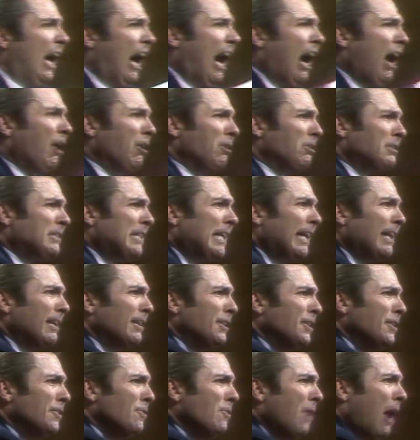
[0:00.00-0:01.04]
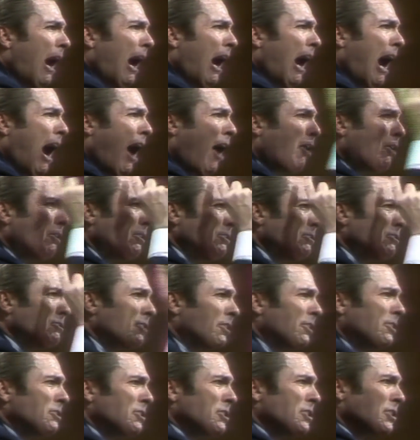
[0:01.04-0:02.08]
I'll tell you, our
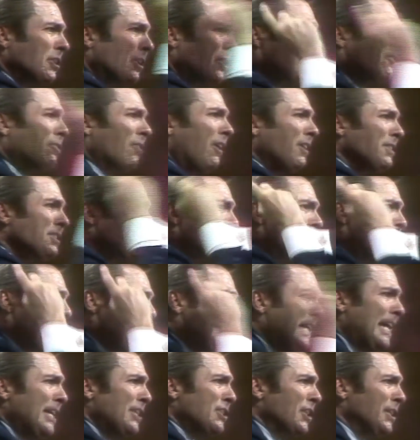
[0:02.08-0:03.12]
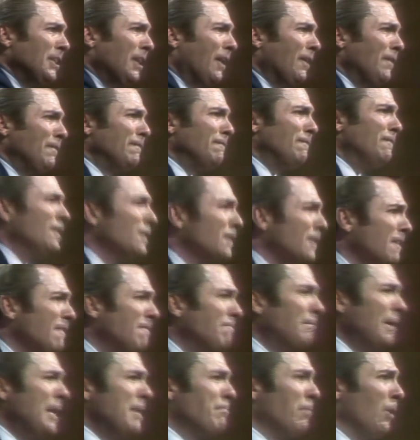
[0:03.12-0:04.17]
churches across the nation are full
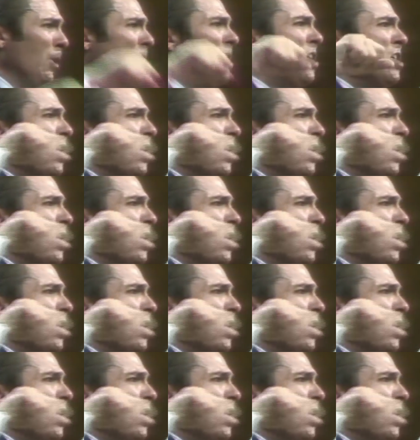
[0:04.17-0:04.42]
of people